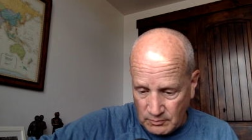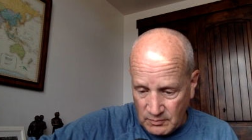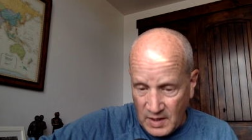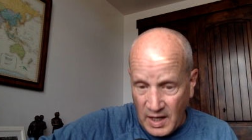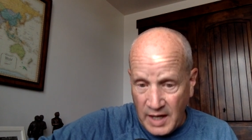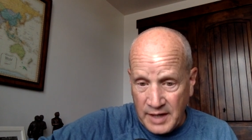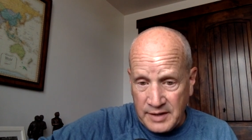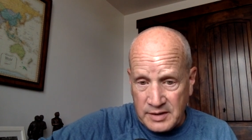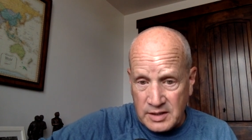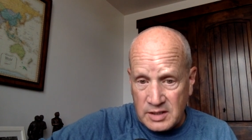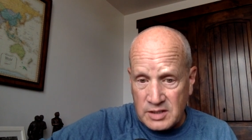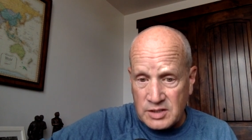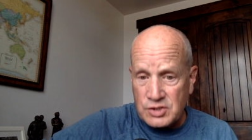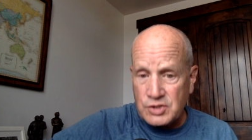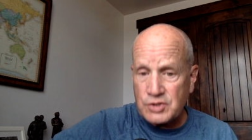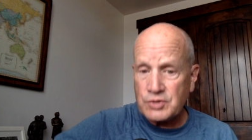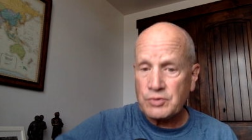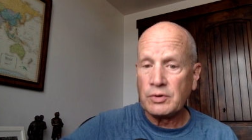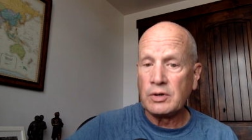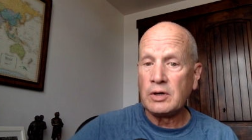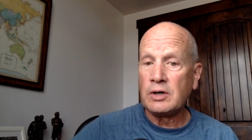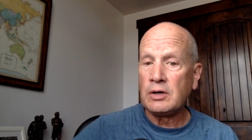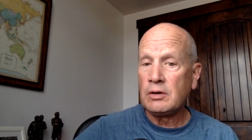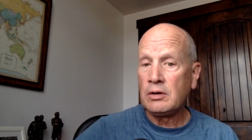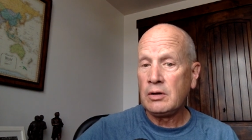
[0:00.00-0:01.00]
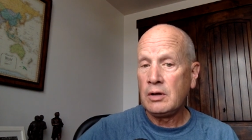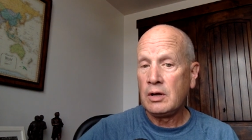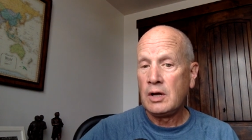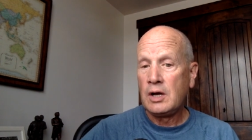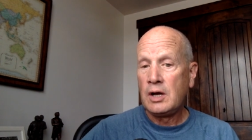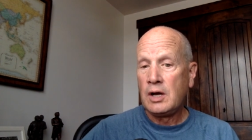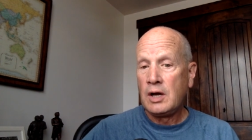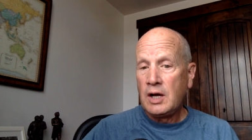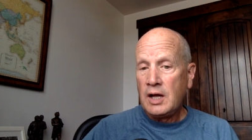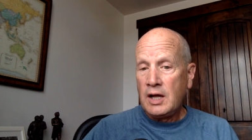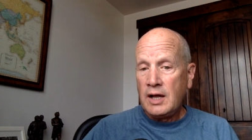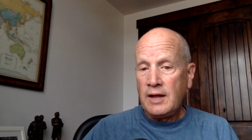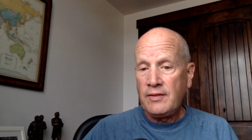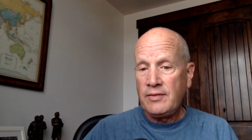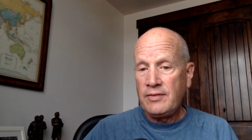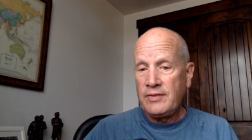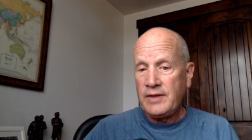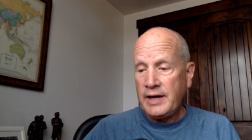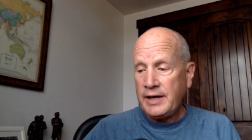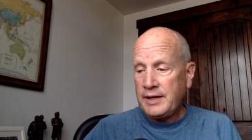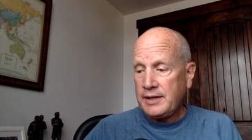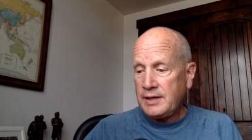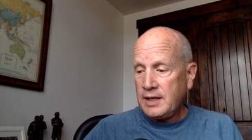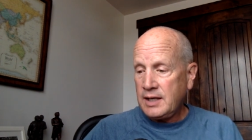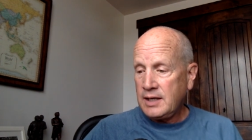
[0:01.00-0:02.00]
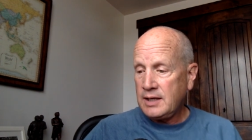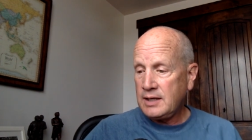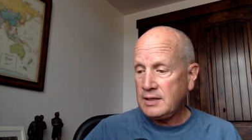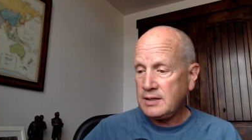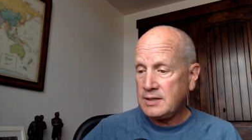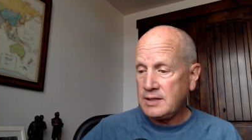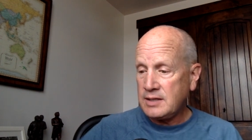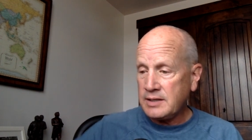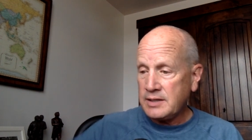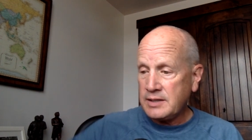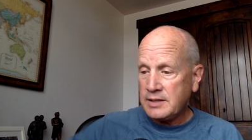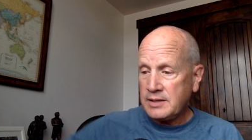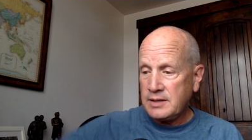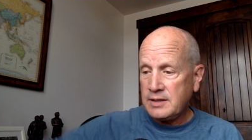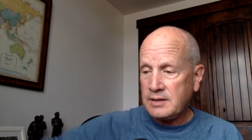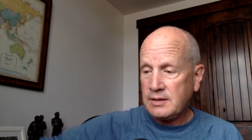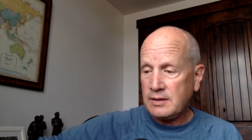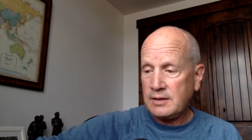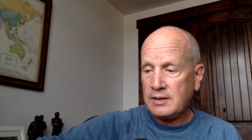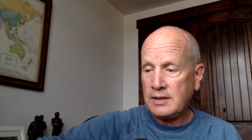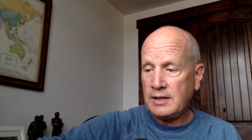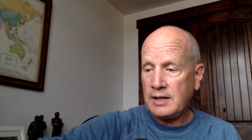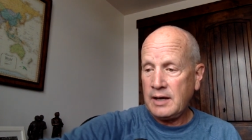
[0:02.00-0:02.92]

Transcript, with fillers: and Israel than he did